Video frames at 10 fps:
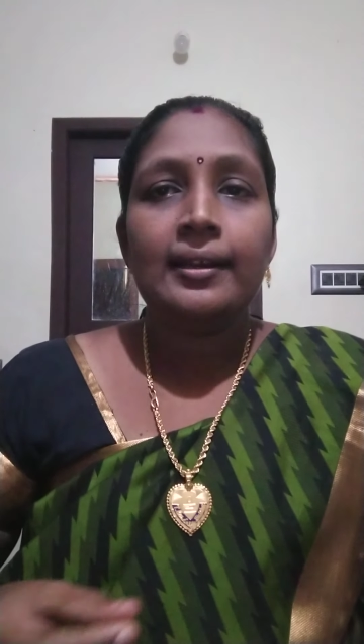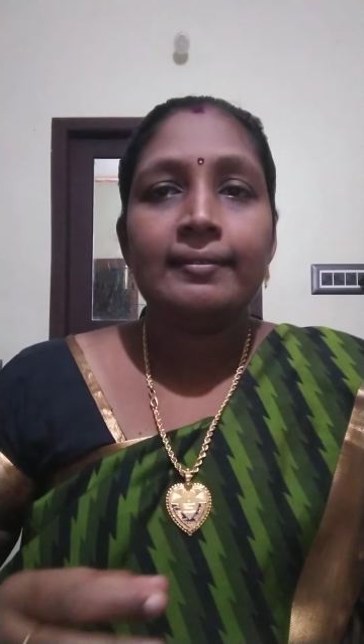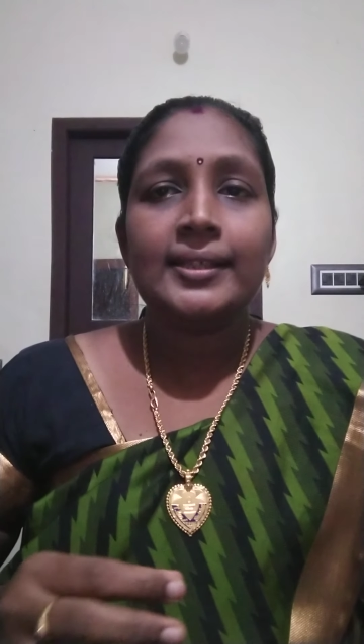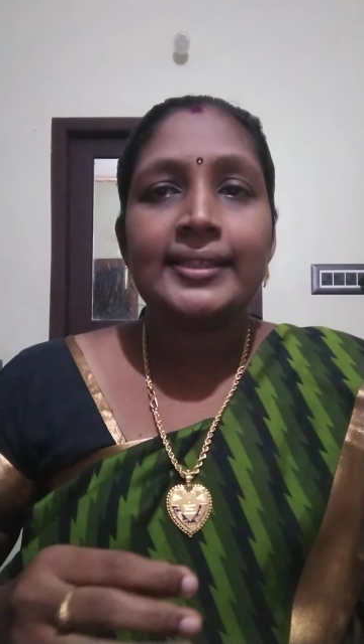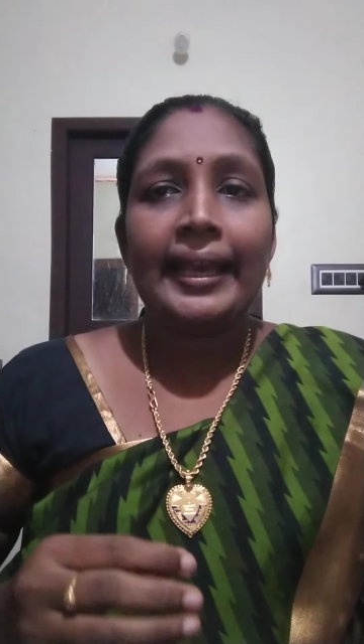
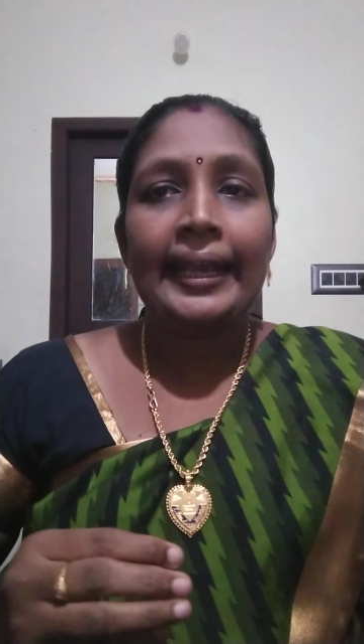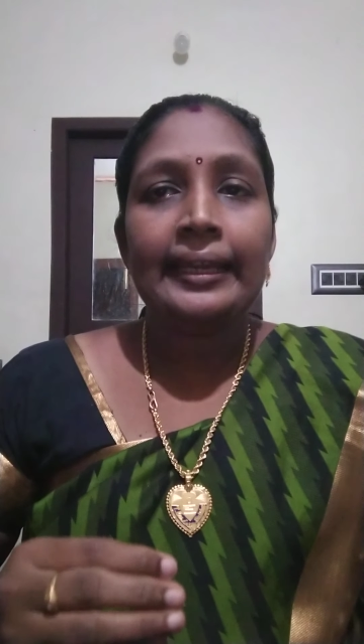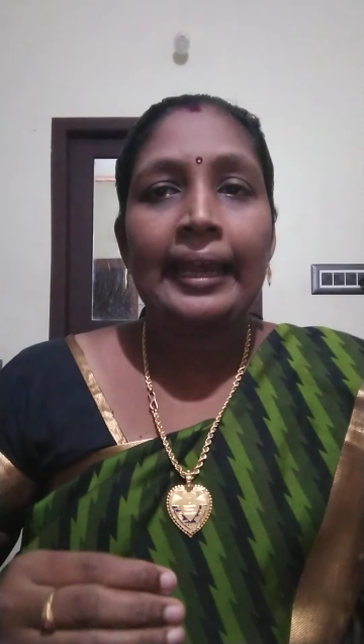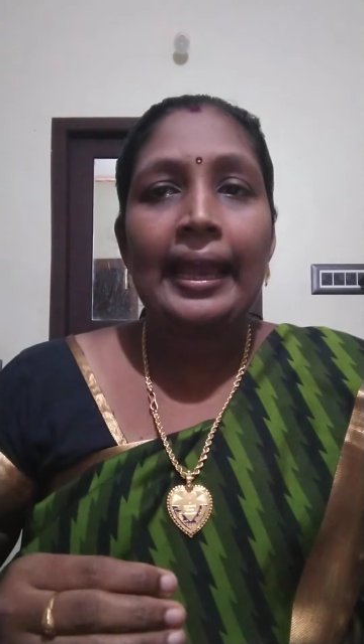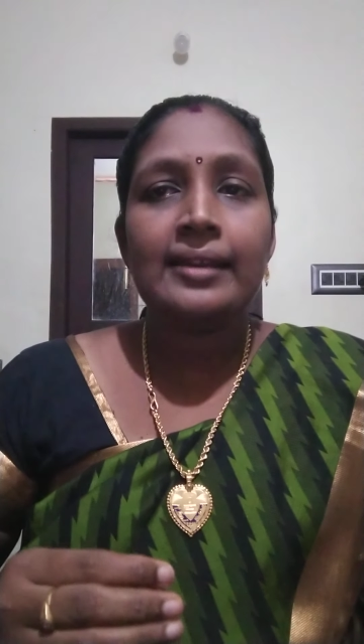thus
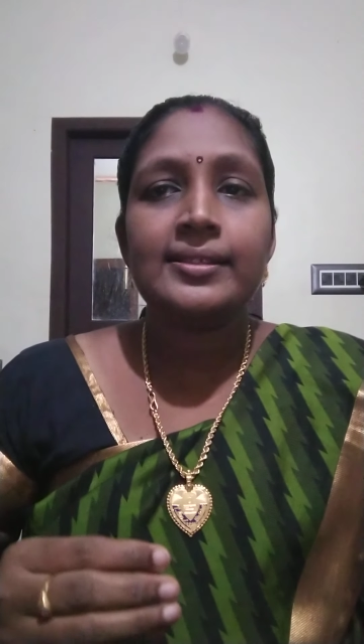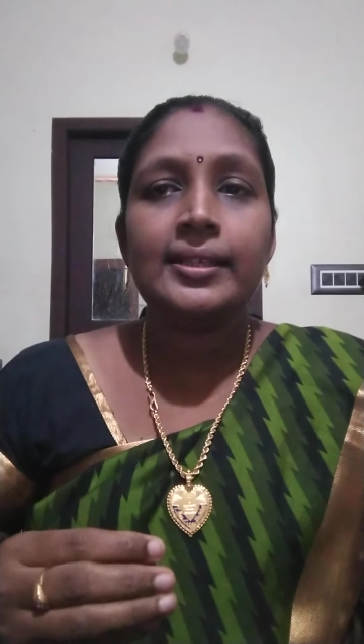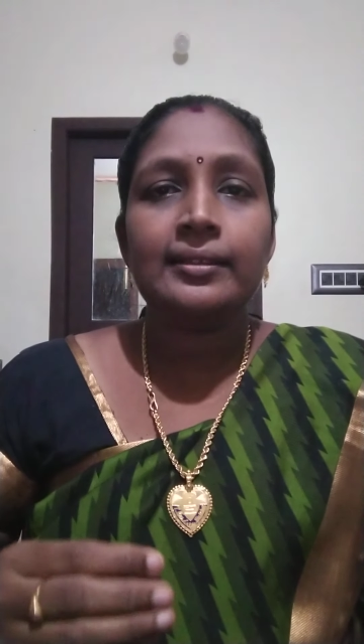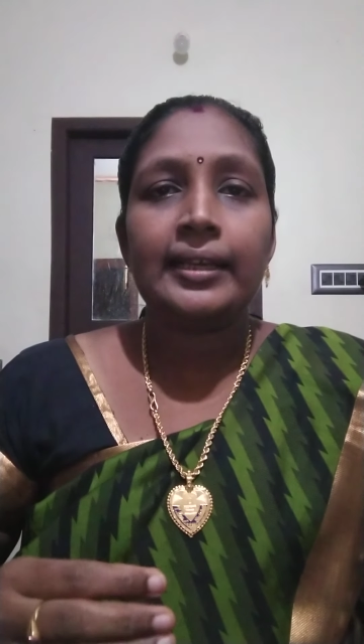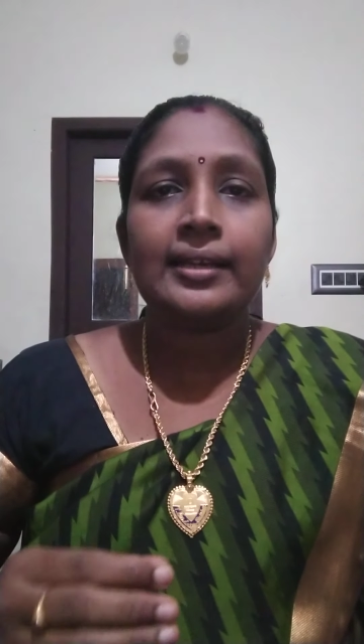
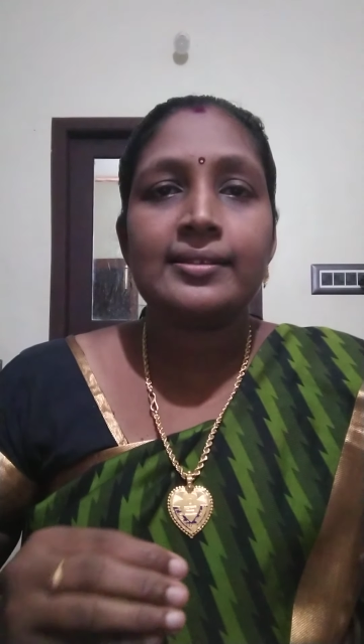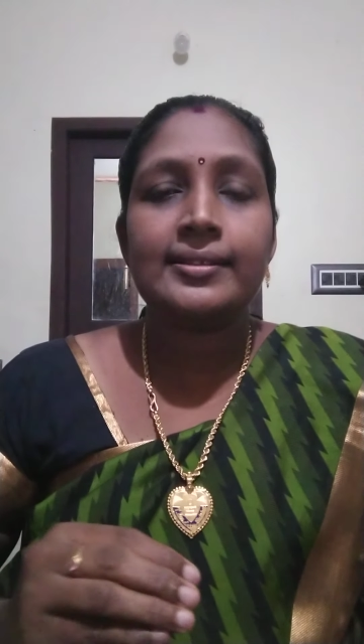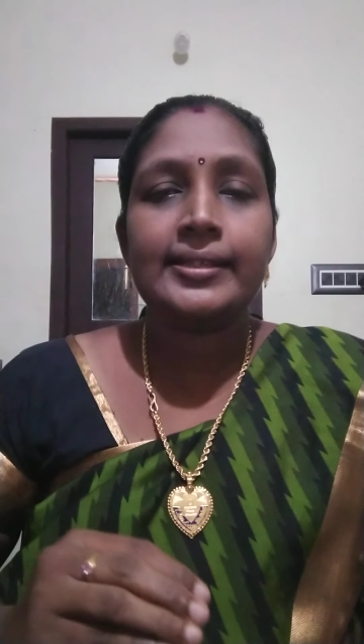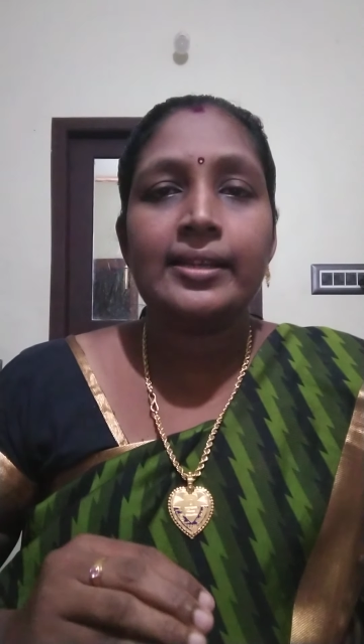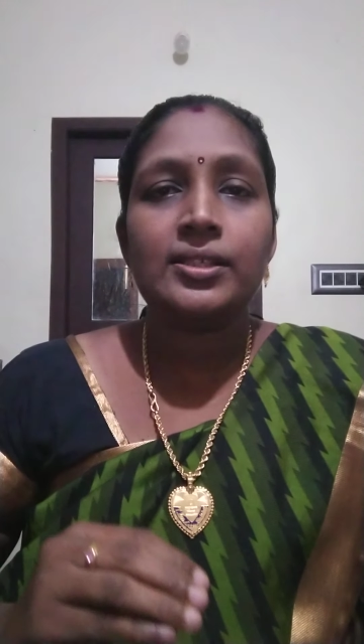enhancing their
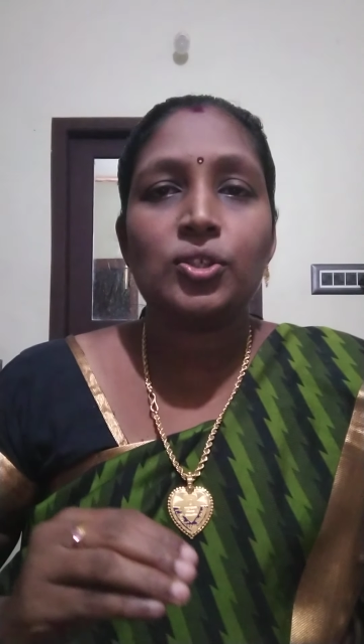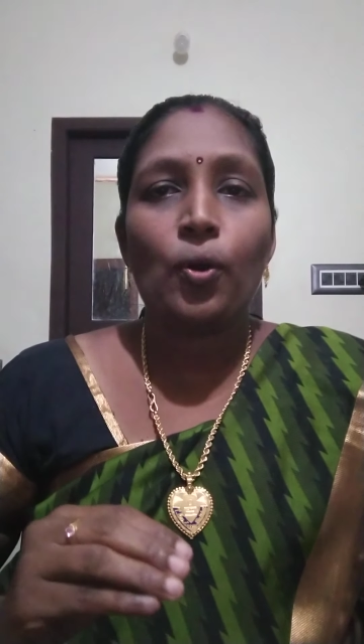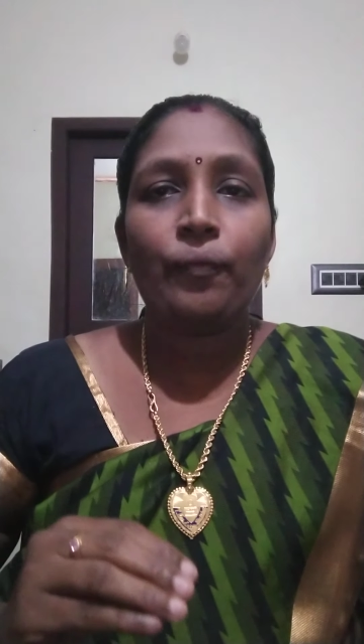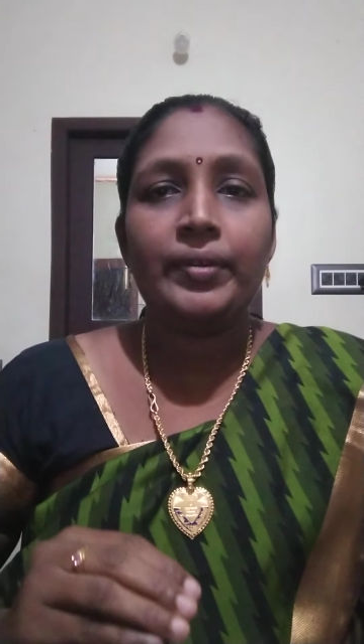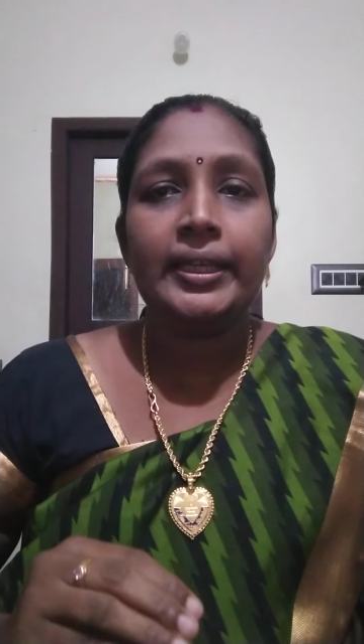sense
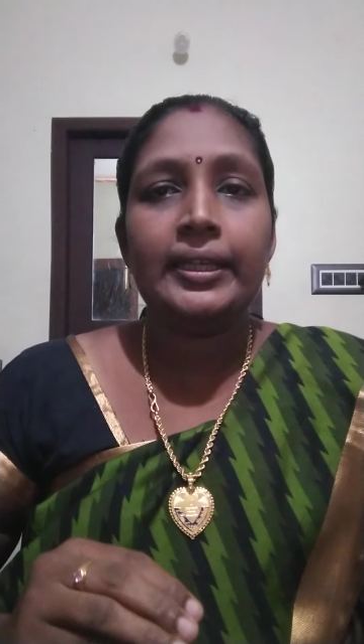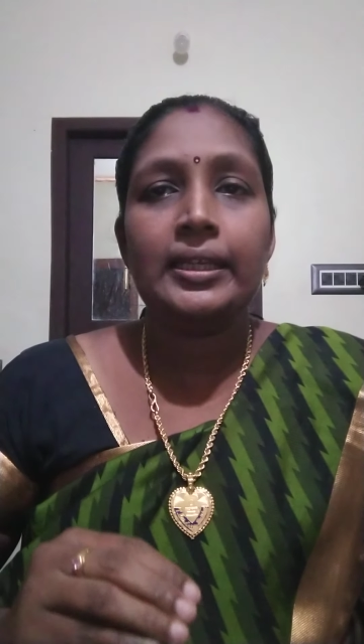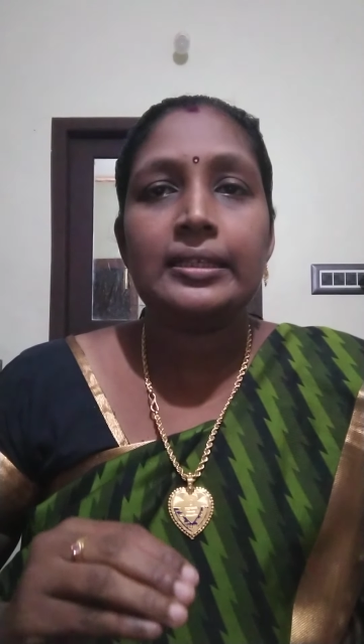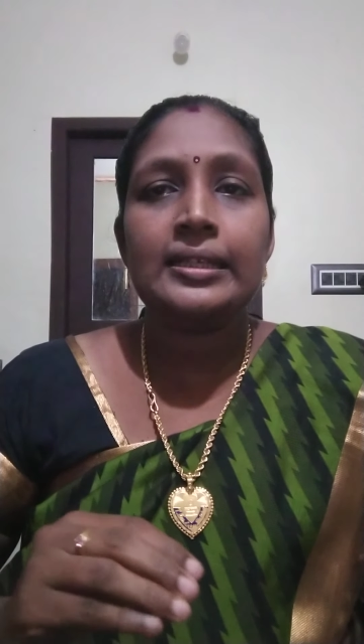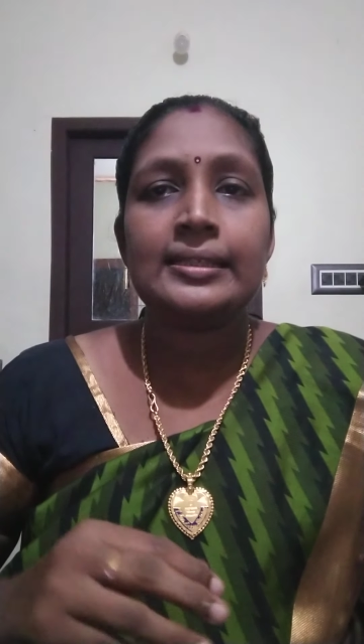of
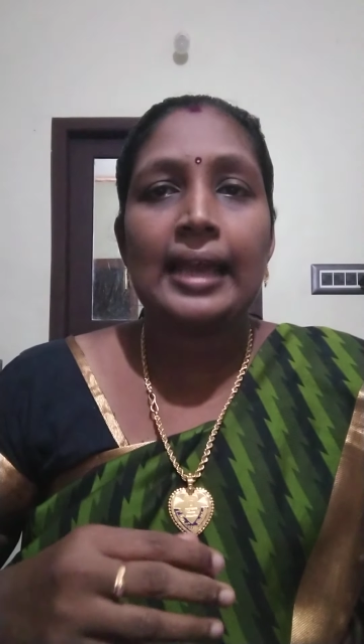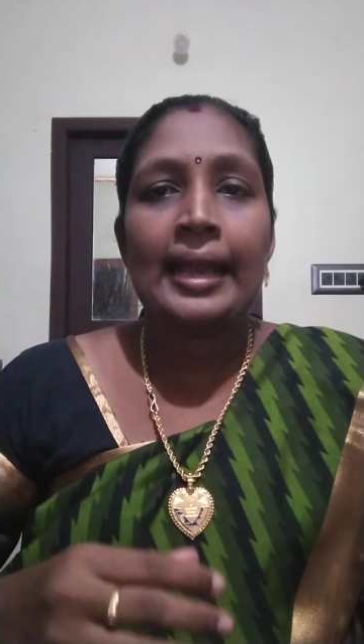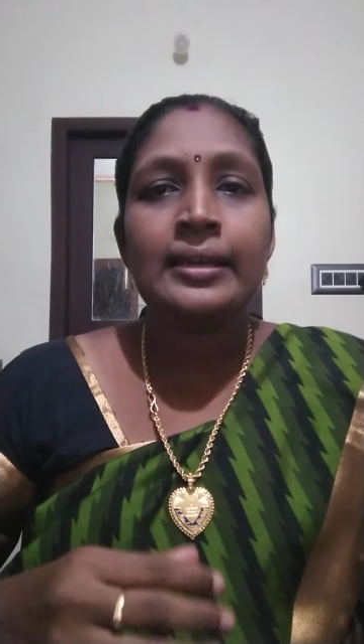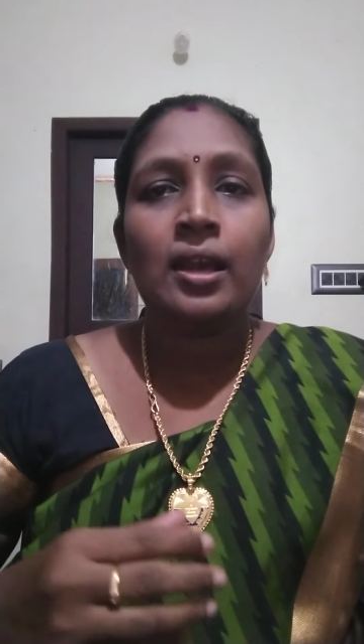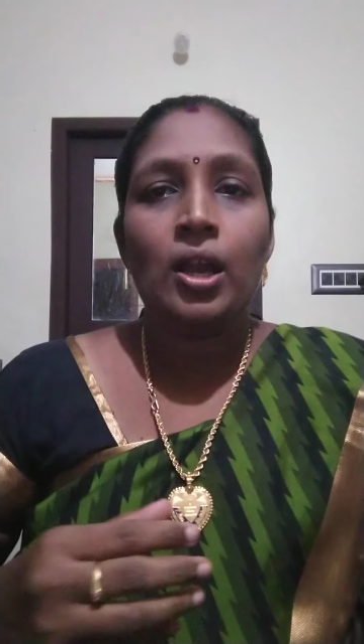dignities
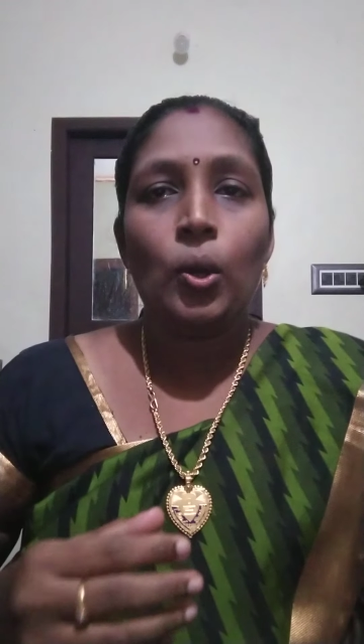and